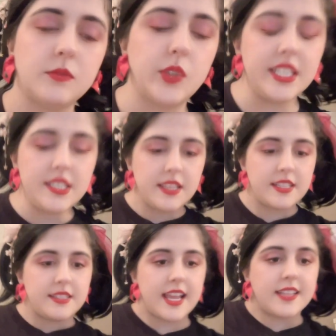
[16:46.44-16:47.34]
What is it
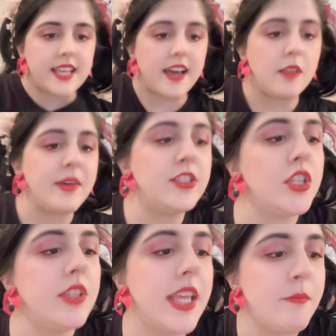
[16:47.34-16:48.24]
that stands out about
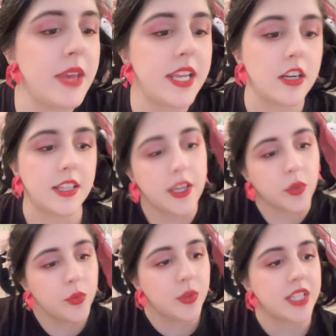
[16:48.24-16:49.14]
you that men are like,
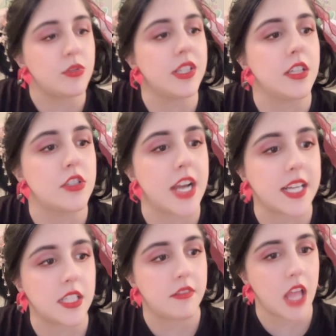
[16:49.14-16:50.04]
ooh, that's really attractive?